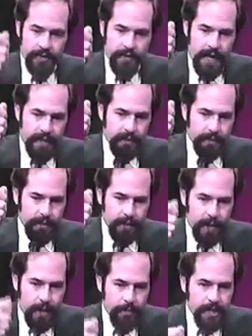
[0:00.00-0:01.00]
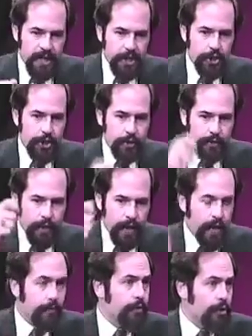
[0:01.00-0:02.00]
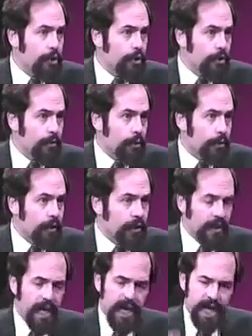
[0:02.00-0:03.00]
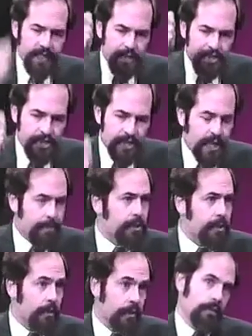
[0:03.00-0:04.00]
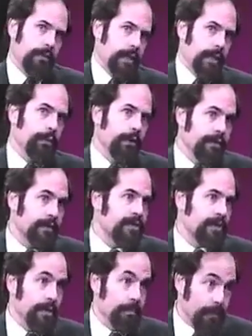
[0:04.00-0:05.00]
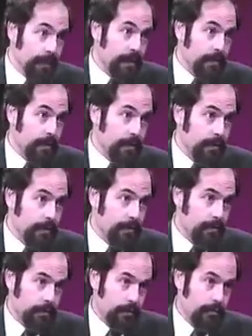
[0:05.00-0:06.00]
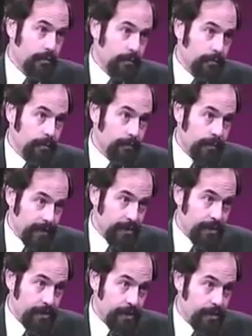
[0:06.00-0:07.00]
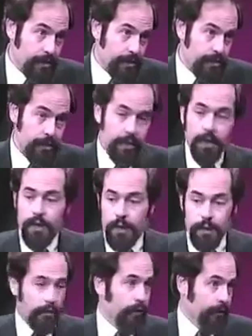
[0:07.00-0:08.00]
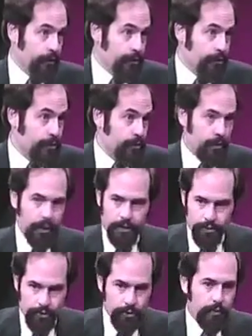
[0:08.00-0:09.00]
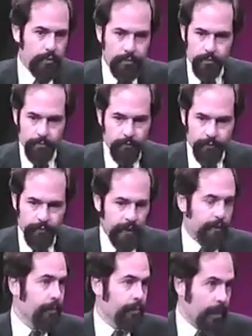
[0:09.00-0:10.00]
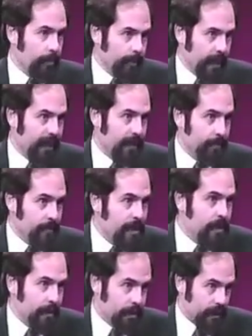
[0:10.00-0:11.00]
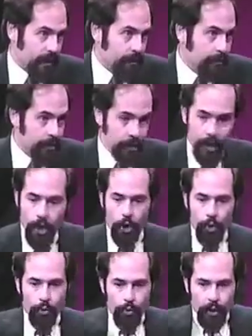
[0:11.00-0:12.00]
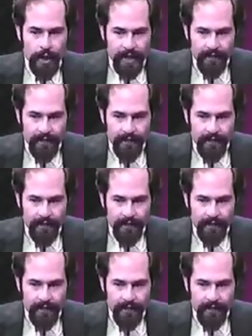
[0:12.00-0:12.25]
that the combination of the hot fusion community and the skeptical, and I would even say bigoted, physicists and others, and certain very problematic media types, who